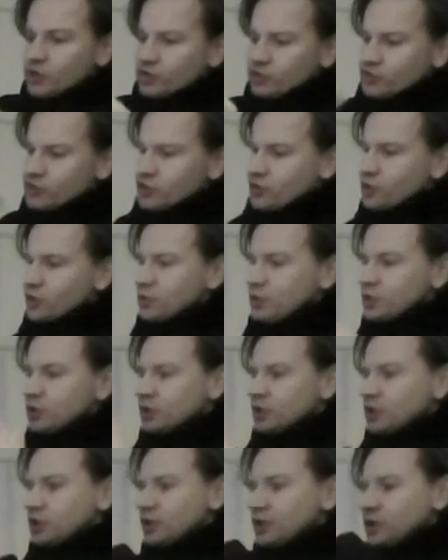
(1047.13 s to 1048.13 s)
So
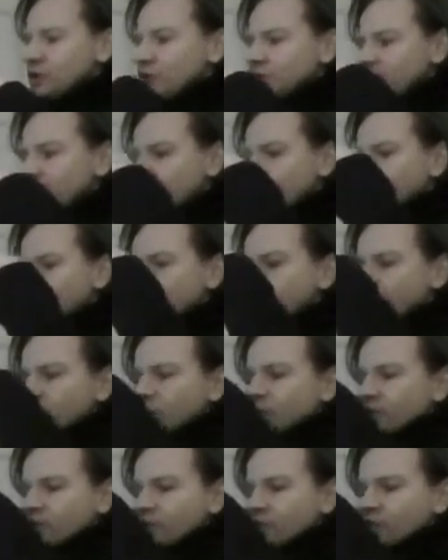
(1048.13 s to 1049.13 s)

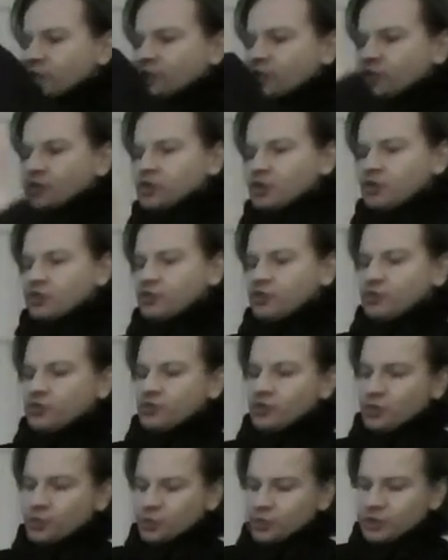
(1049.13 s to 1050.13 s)

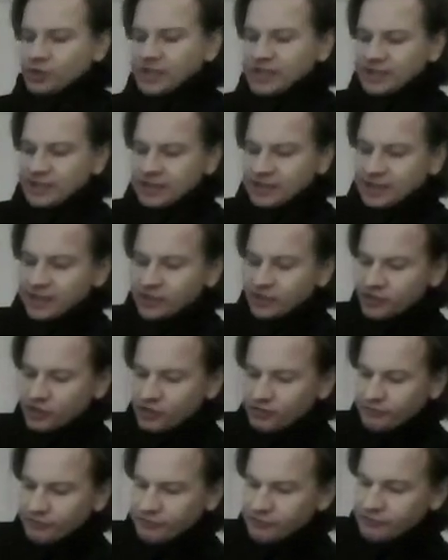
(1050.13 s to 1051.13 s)
to get
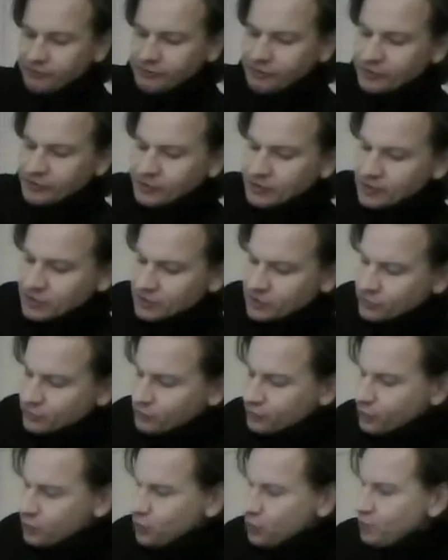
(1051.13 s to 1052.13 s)
enough
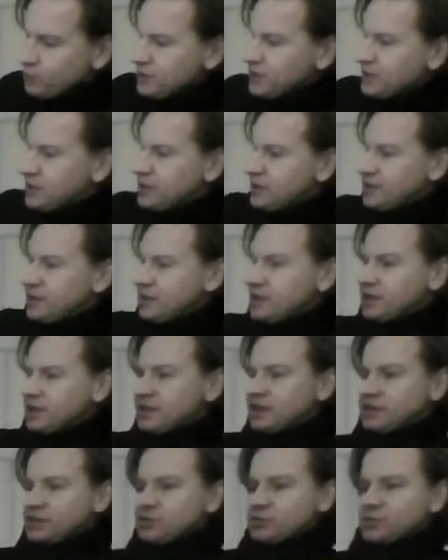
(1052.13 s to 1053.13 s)
room in it,
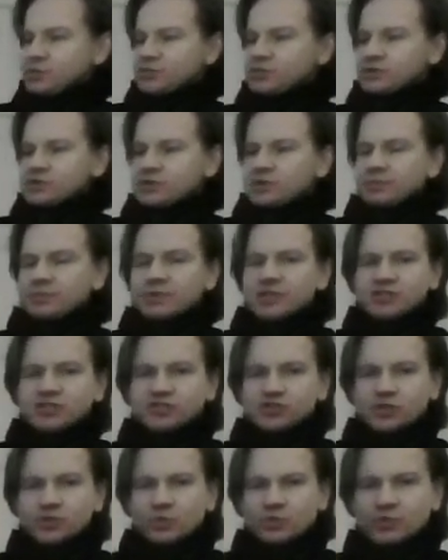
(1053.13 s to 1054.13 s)
I use my
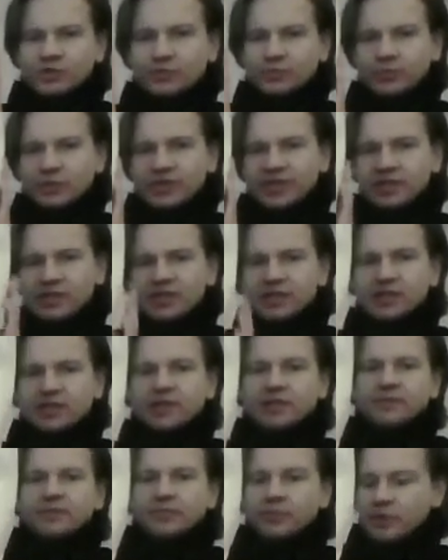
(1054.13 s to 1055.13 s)
shoulder width,
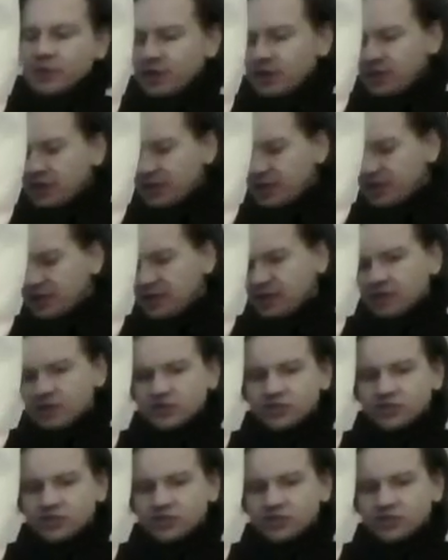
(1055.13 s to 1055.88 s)
and then I